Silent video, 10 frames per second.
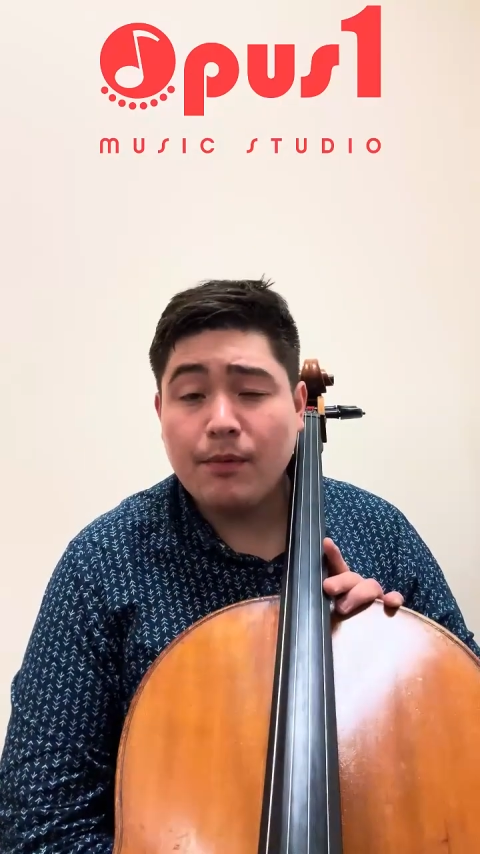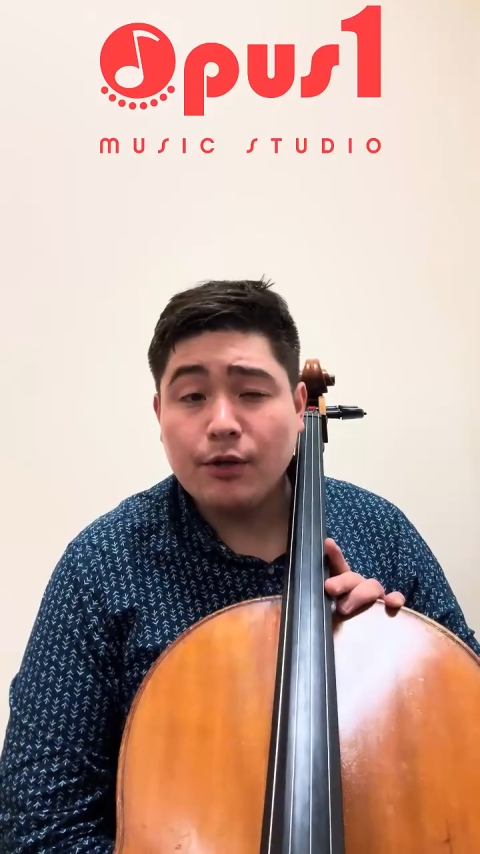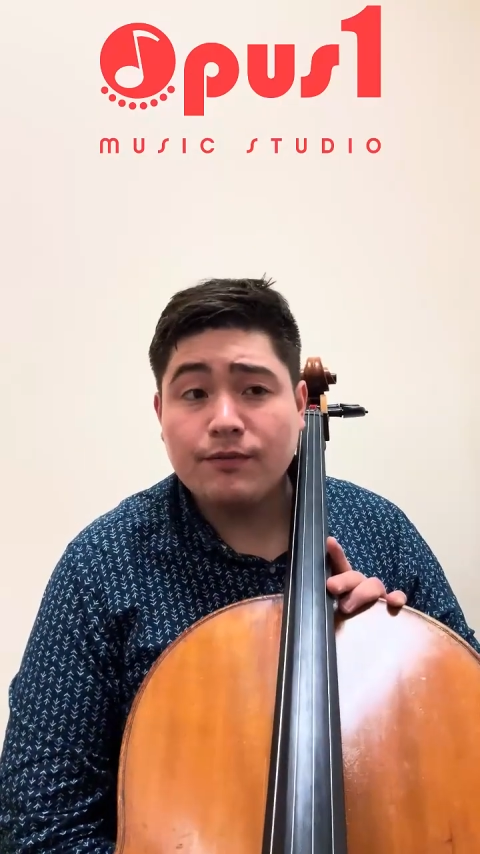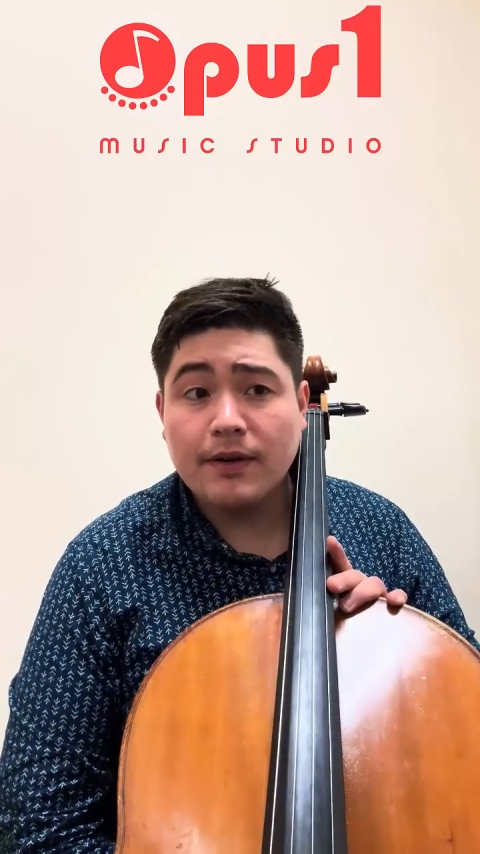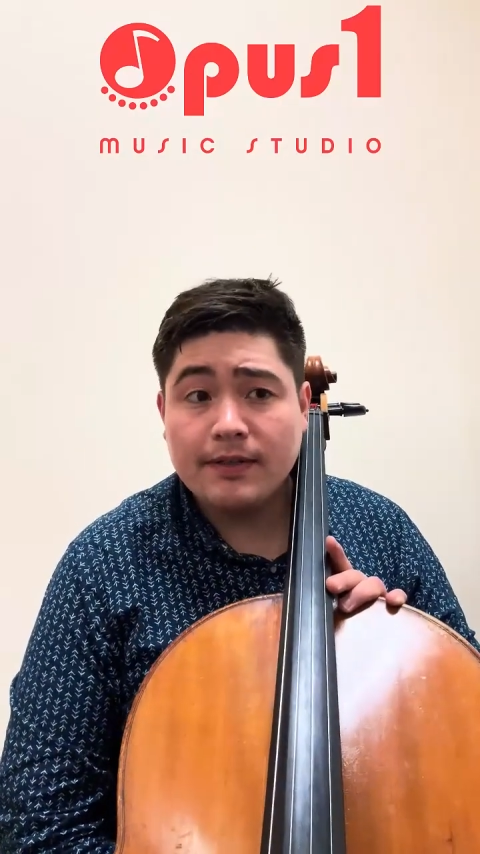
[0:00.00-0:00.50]

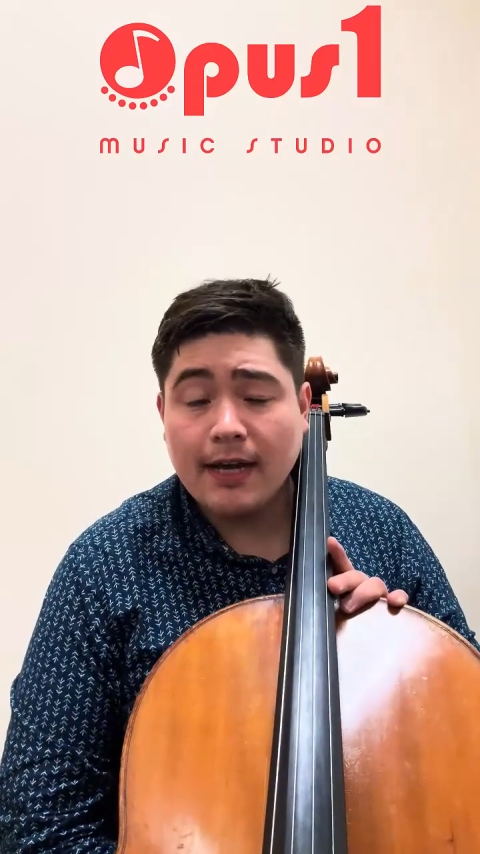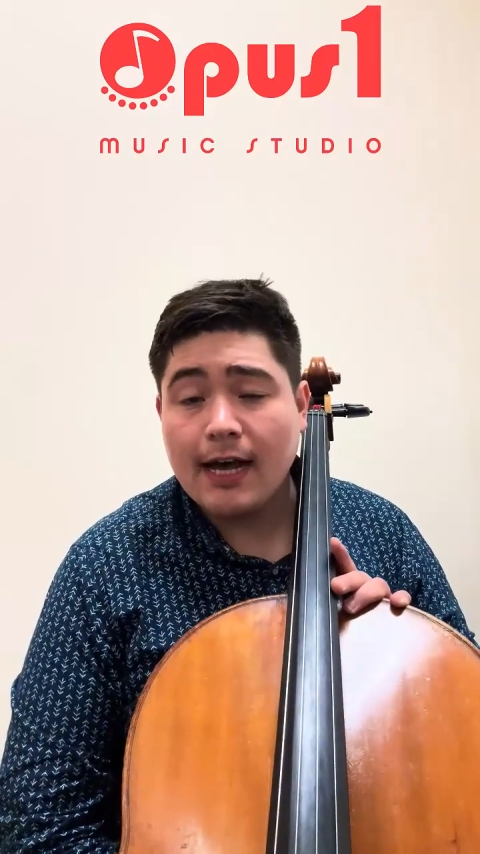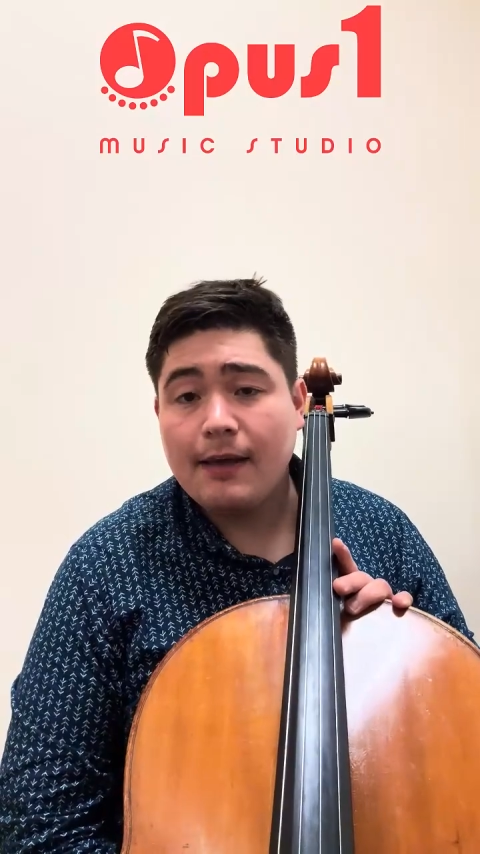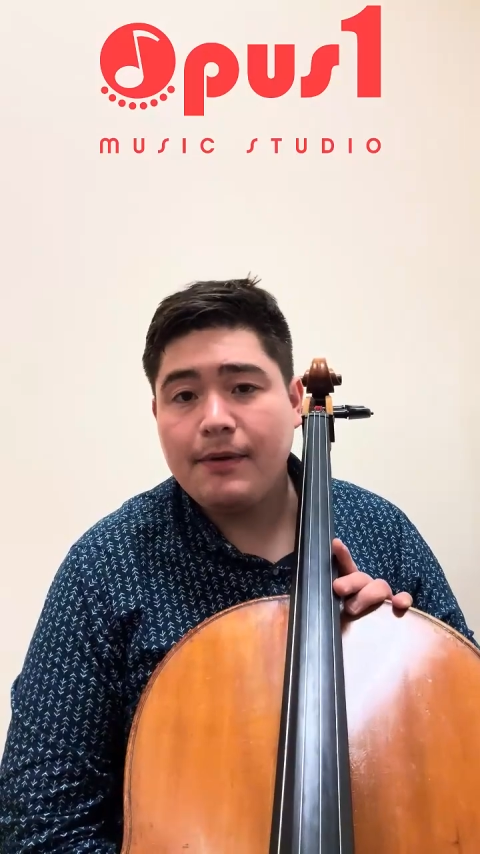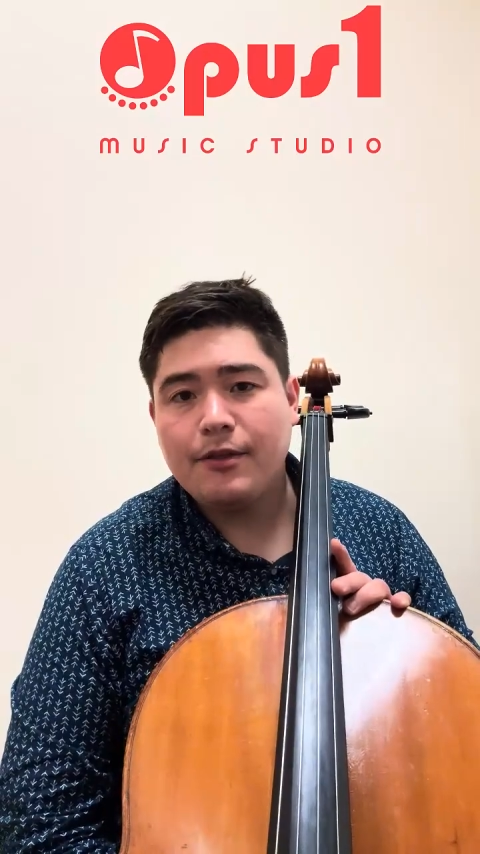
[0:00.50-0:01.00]
most of our
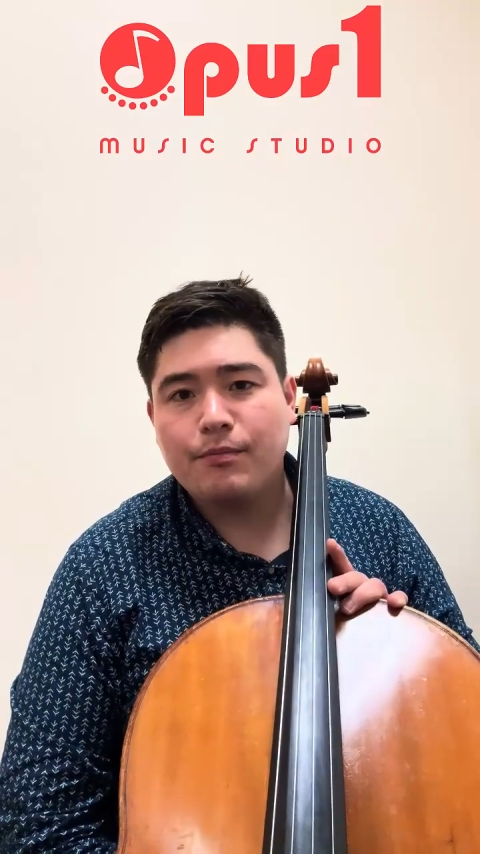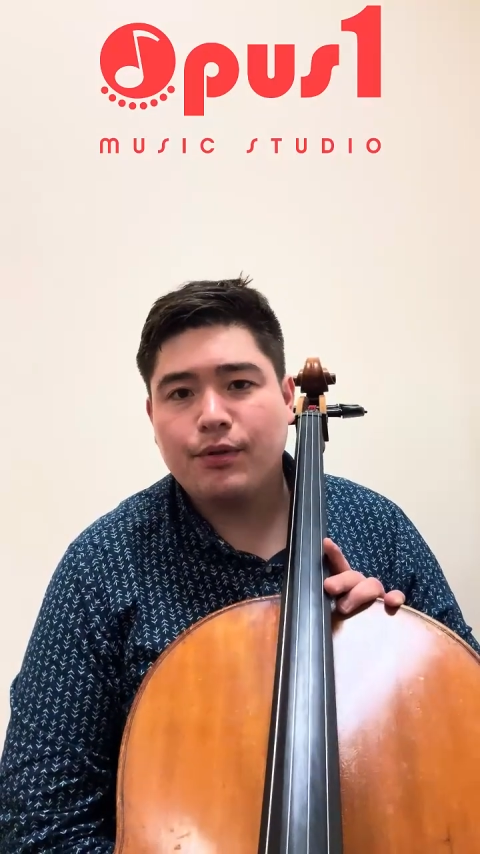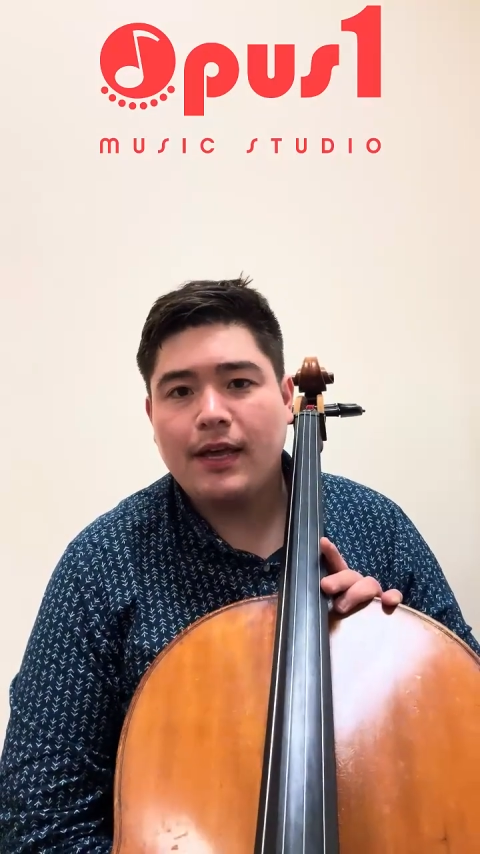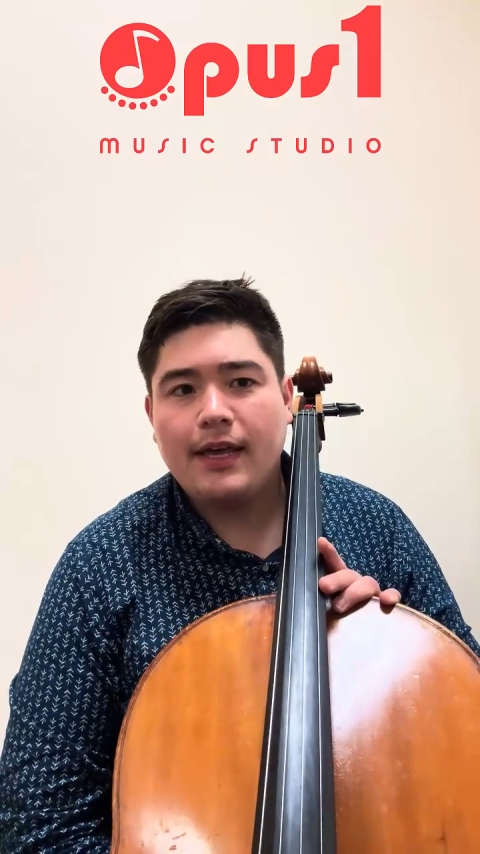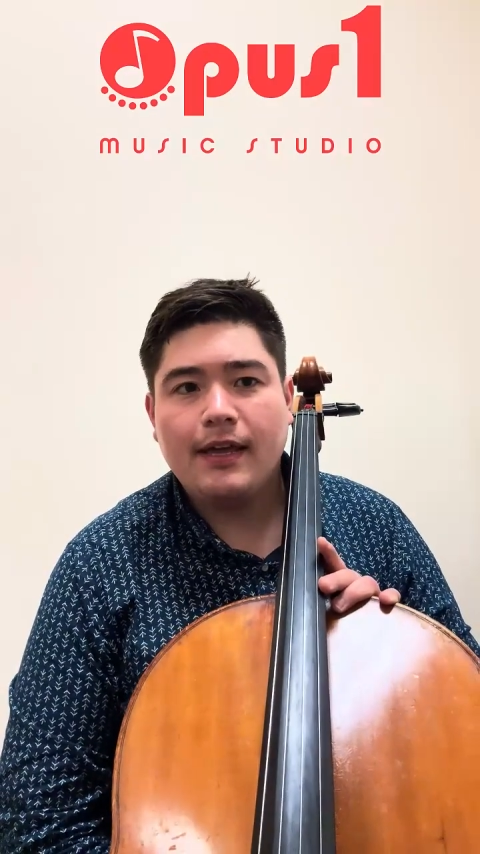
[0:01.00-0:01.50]
time either
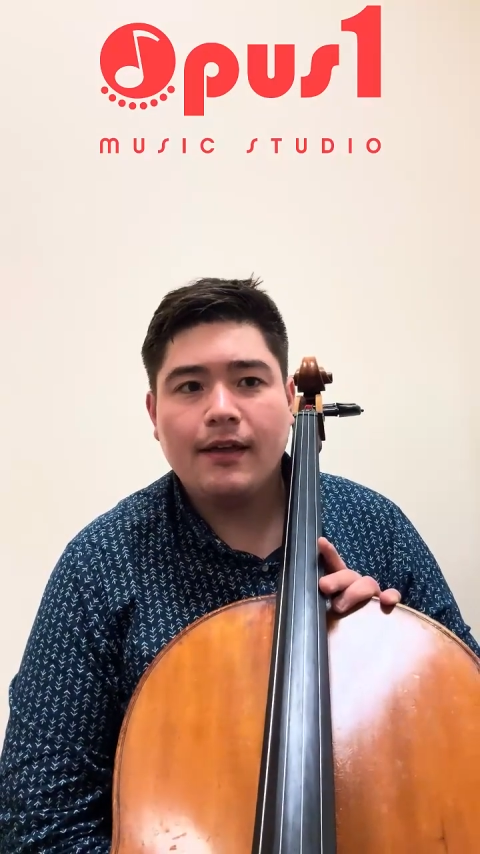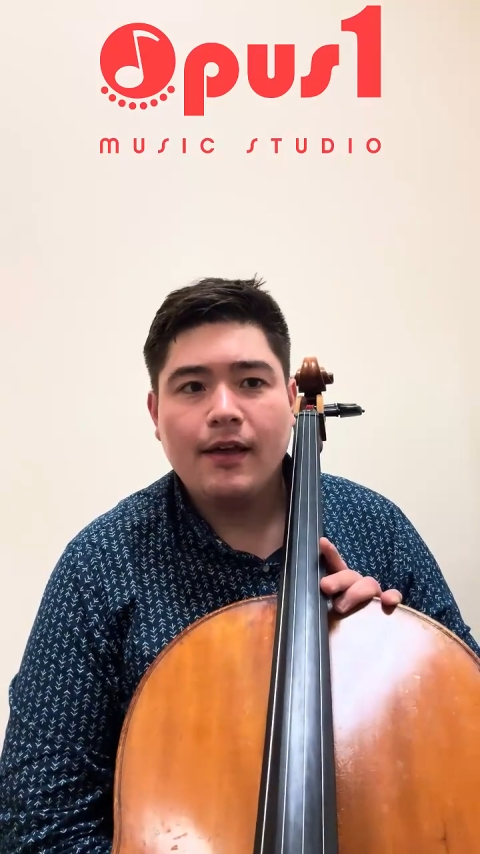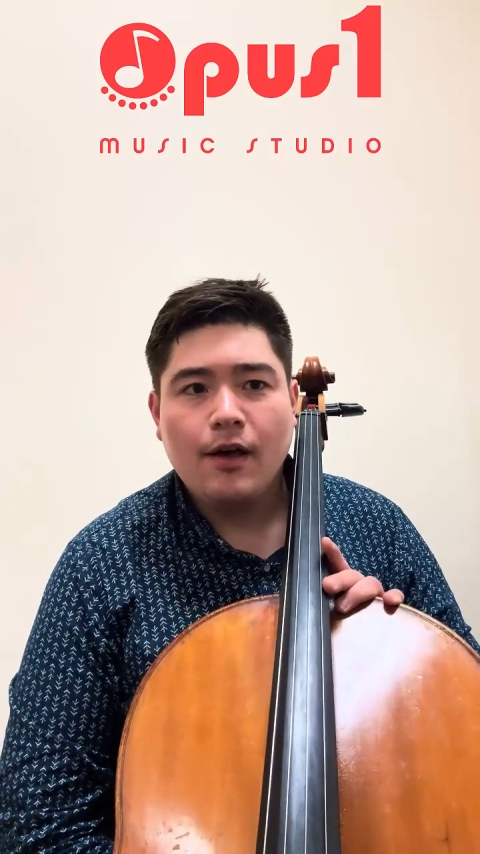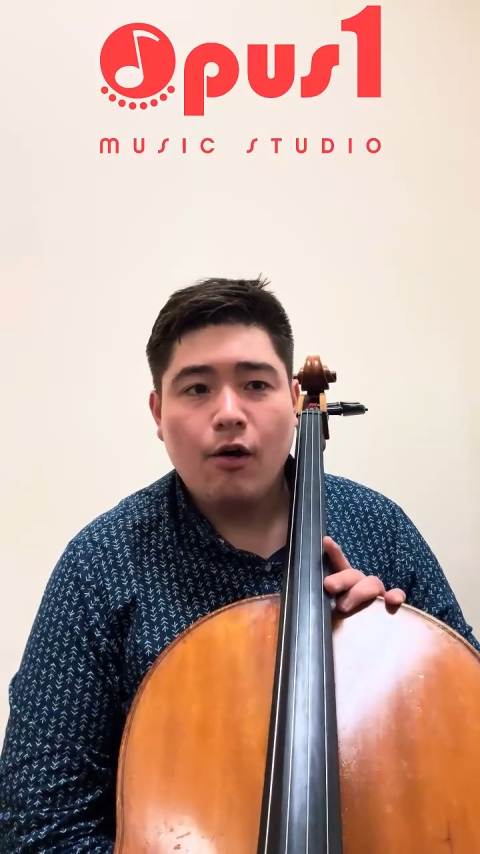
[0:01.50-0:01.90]
playing